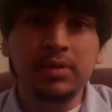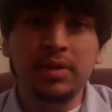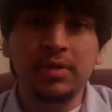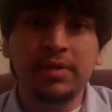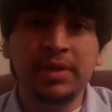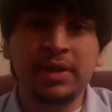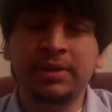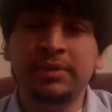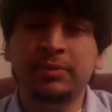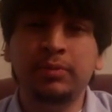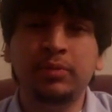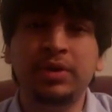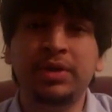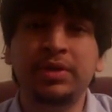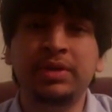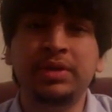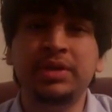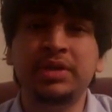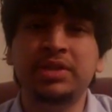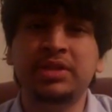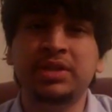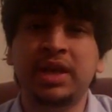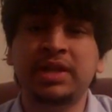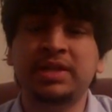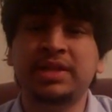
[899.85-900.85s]
than when
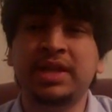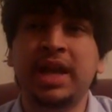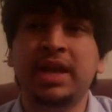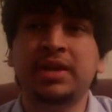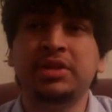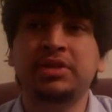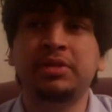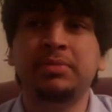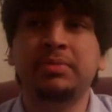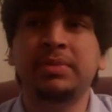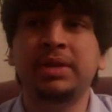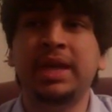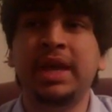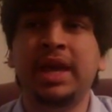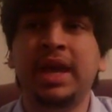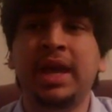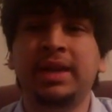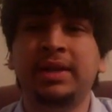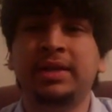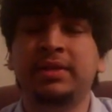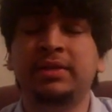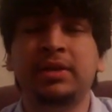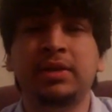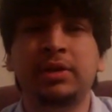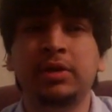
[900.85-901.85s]
these sites actually began
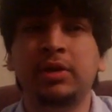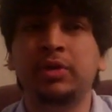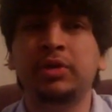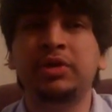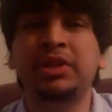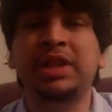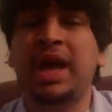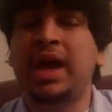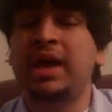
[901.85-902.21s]
in the